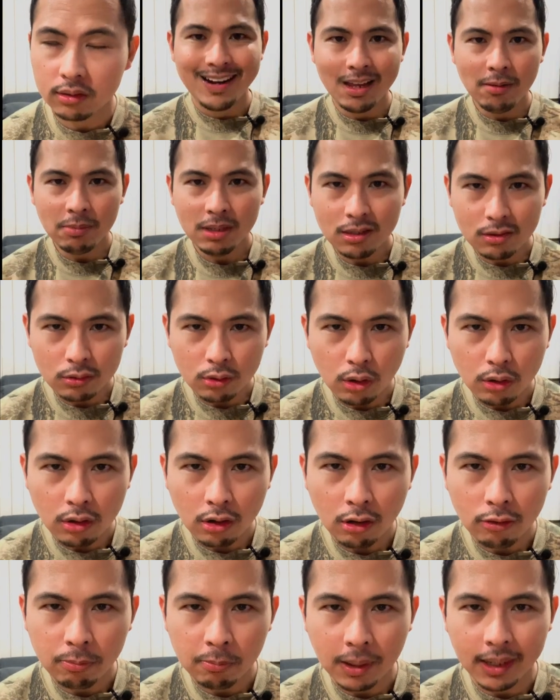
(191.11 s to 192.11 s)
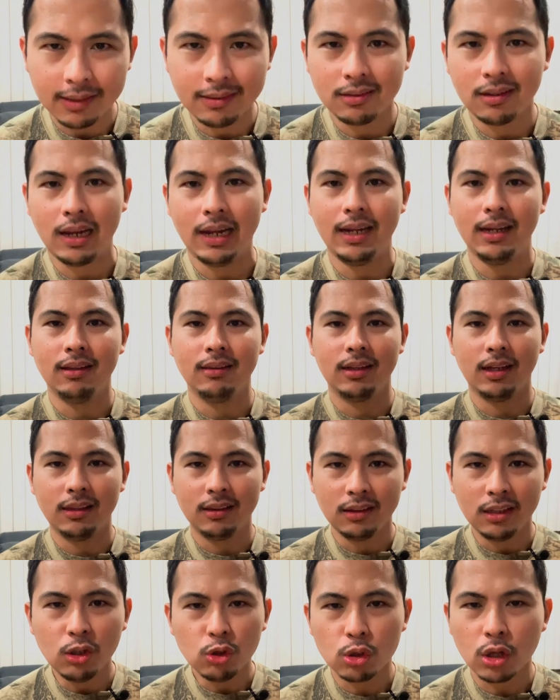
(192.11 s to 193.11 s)
Let me start off by saying that
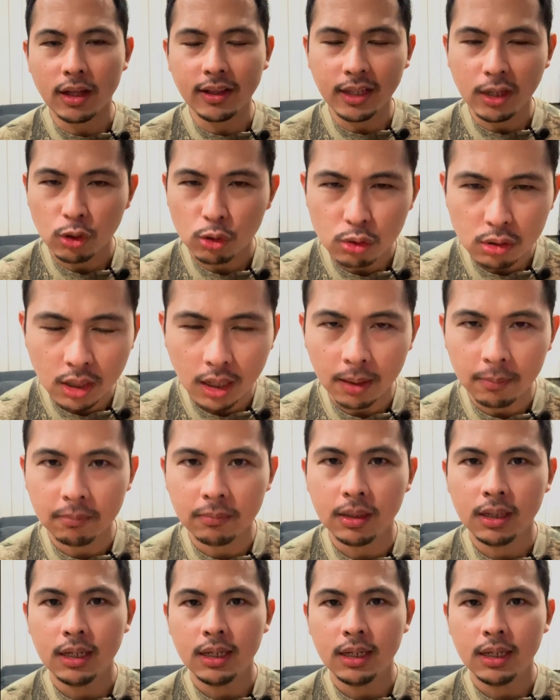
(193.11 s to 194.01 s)
Nishane Shem